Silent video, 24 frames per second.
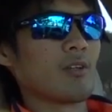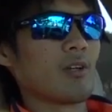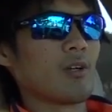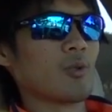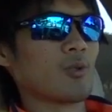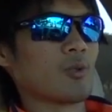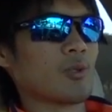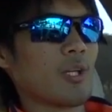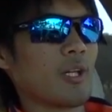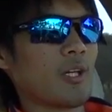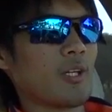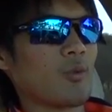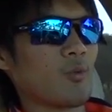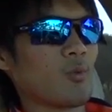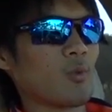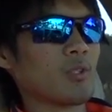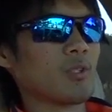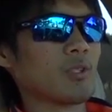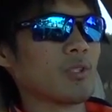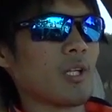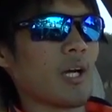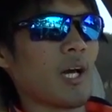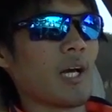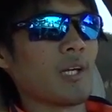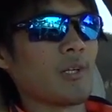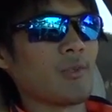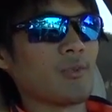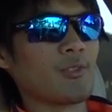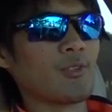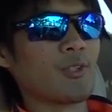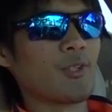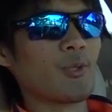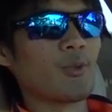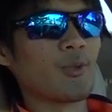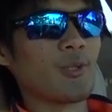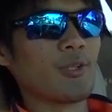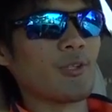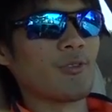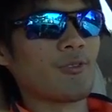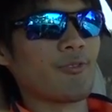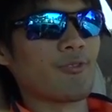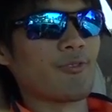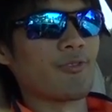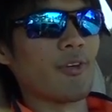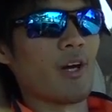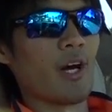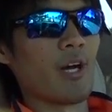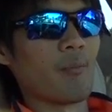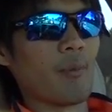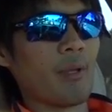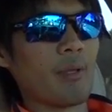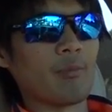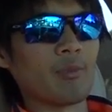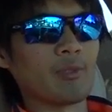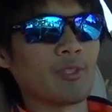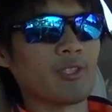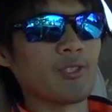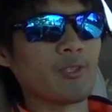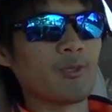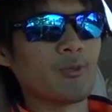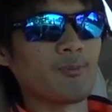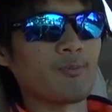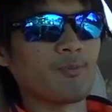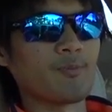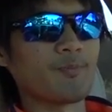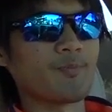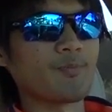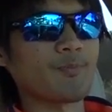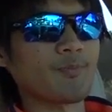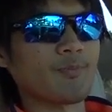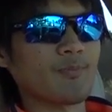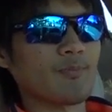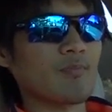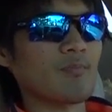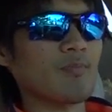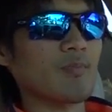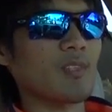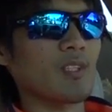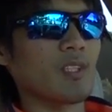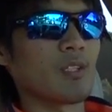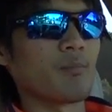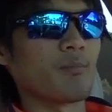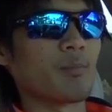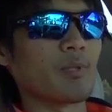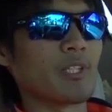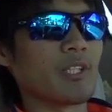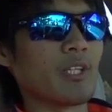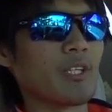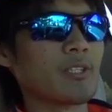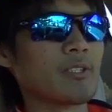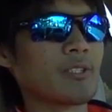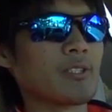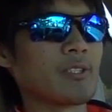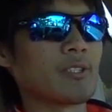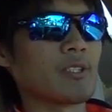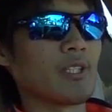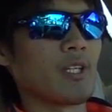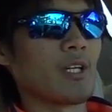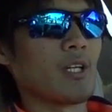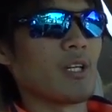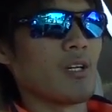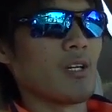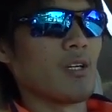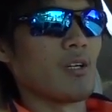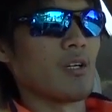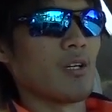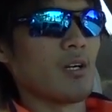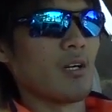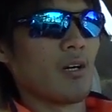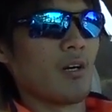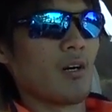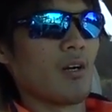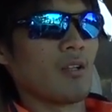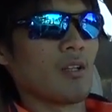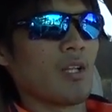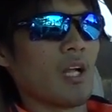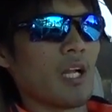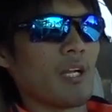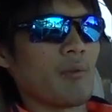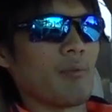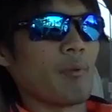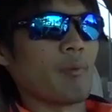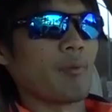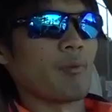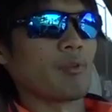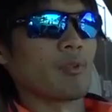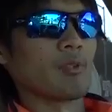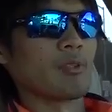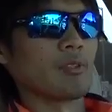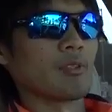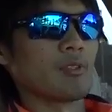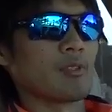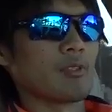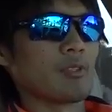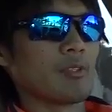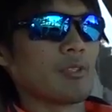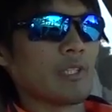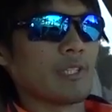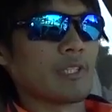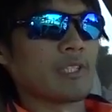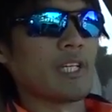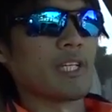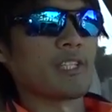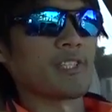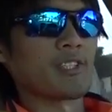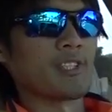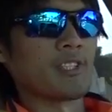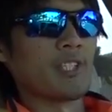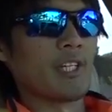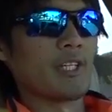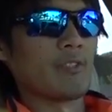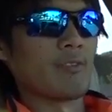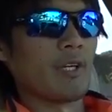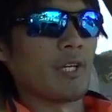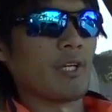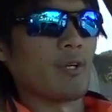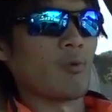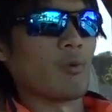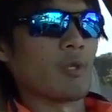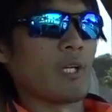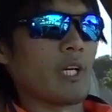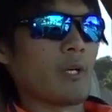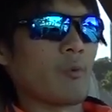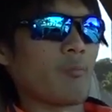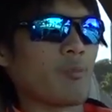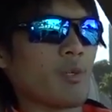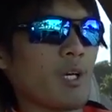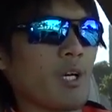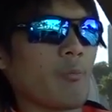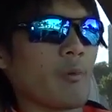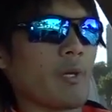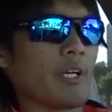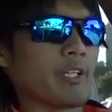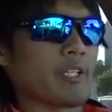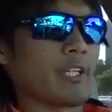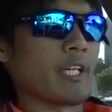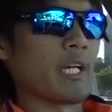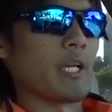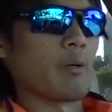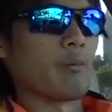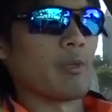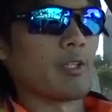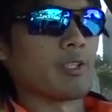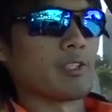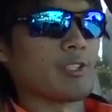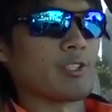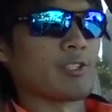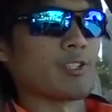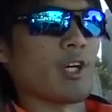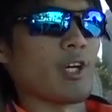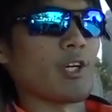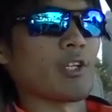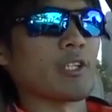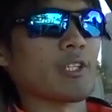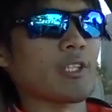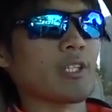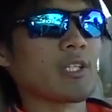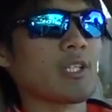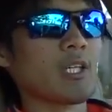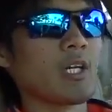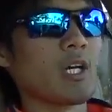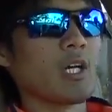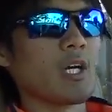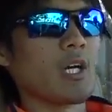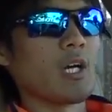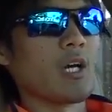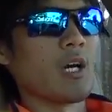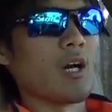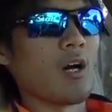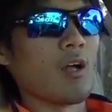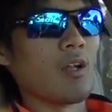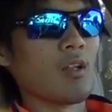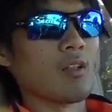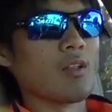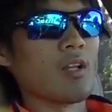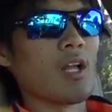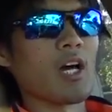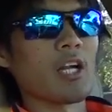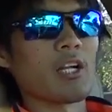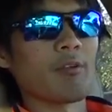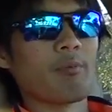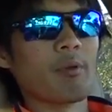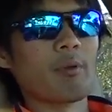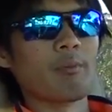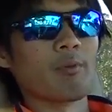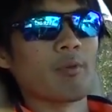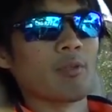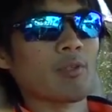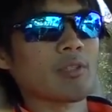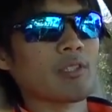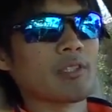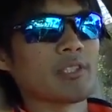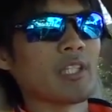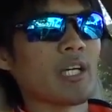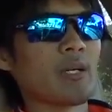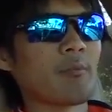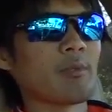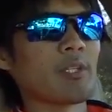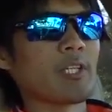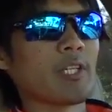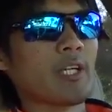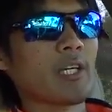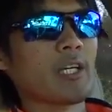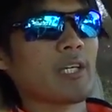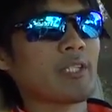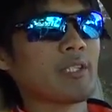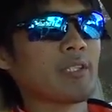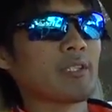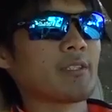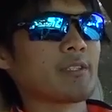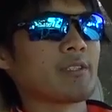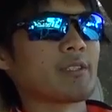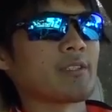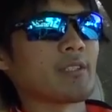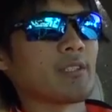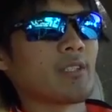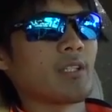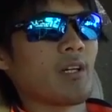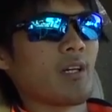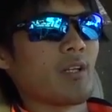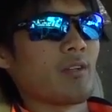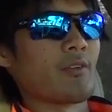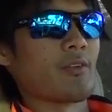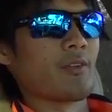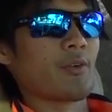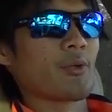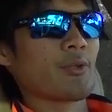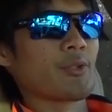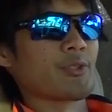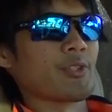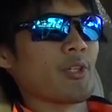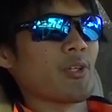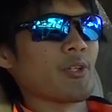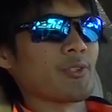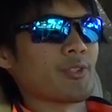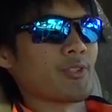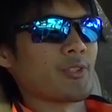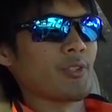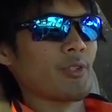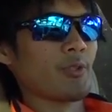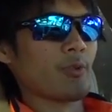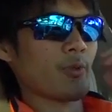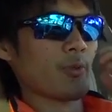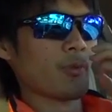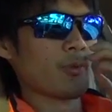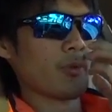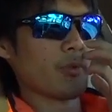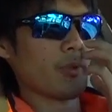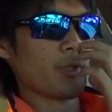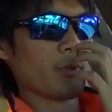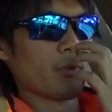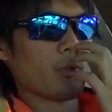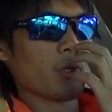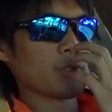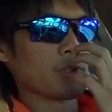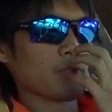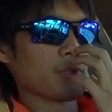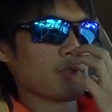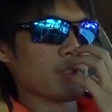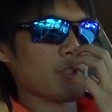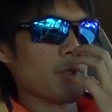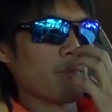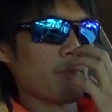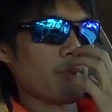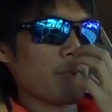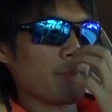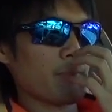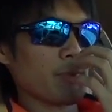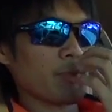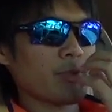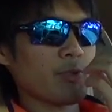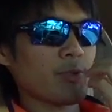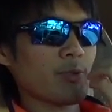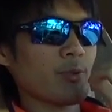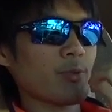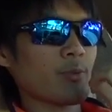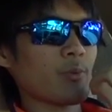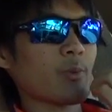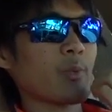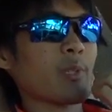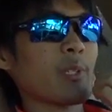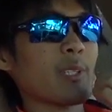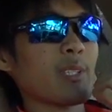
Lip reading: okay, well, I don't know if I'm able to, because a lot of people, like yesterday, right, when I brought my camera to Target, a lot of people looked at me, and there were also some people who